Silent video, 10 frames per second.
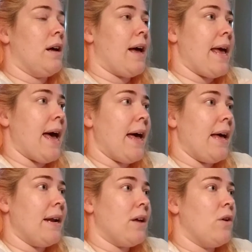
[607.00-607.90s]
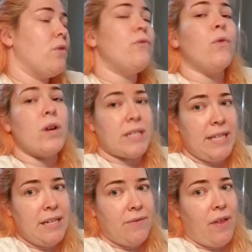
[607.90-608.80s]
I had
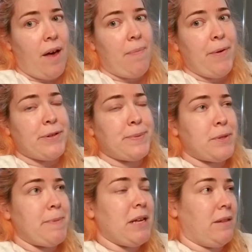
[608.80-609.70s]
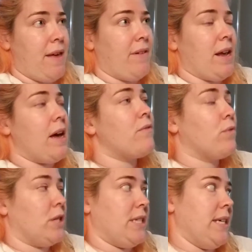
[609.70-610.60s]
14 of them. They were supposed to make 11. I had
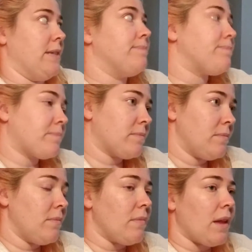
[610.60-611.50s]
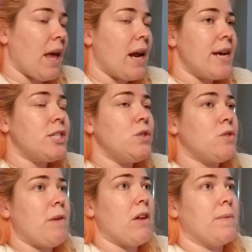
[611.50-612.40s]
14. I had 2
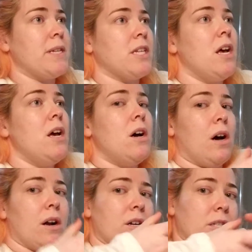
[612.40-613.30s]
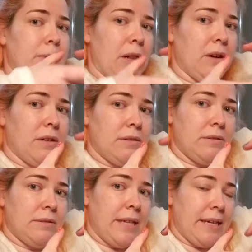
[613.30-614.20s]
smaller ones on our
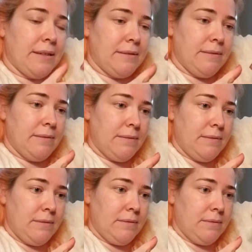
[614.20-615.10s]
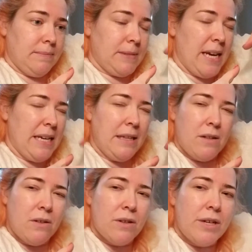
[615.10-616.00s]
smaller, like, tiny
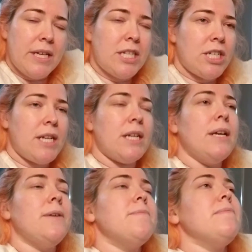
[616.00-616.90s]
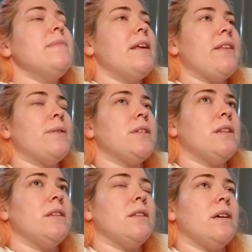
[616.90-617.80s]
little cookie sheet, and that was
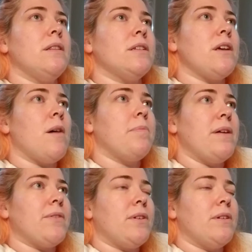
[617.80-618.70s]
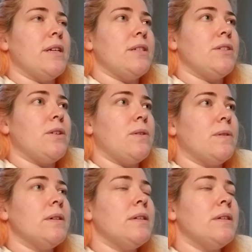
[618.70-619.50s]
on the top level. And so